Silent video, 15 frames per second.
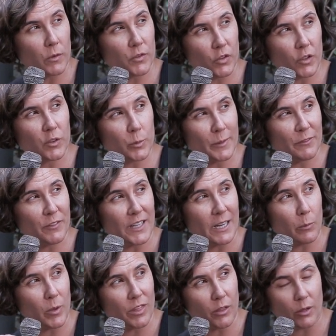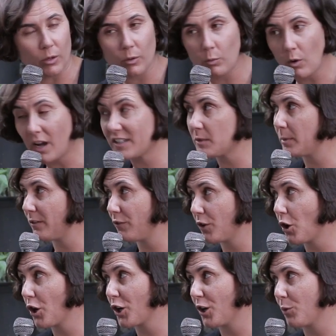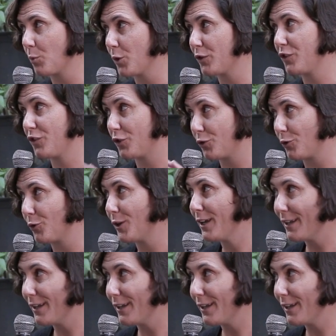so swiftly with the right to be forgotten was to